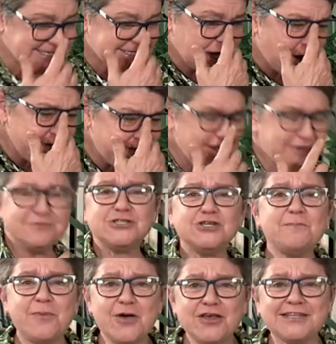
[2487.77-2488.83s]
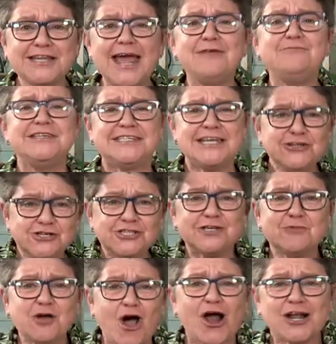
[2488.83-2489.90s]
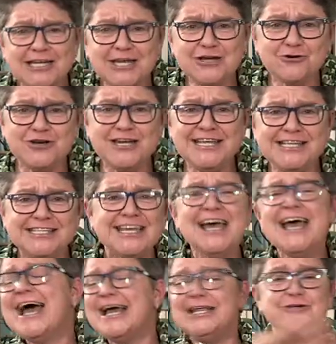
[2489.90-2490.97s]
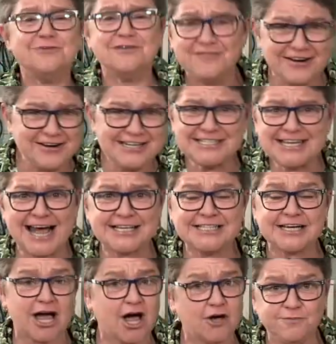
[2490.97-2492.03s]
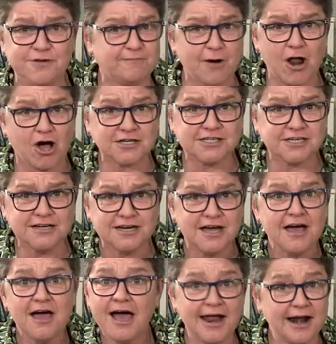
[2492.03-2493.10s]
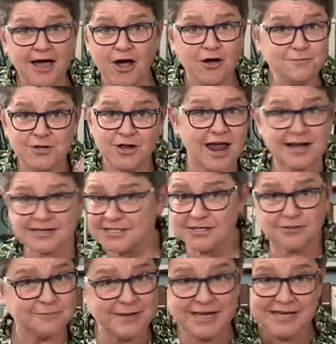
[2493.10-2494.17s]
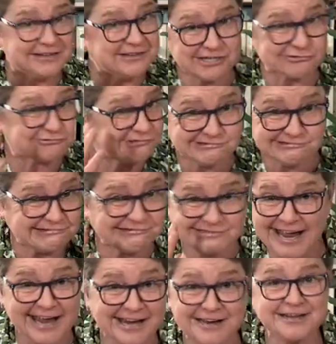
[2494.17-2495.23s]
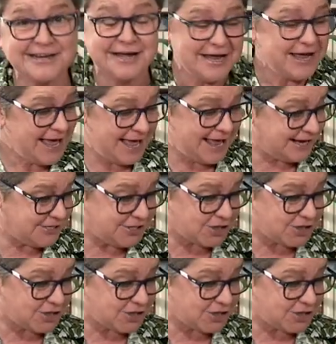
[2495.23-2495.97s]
Sophie, it was your birthday, and we sent you some gardening goodies, and you were very excited. I hope you planted, and I hope you're like still being at it and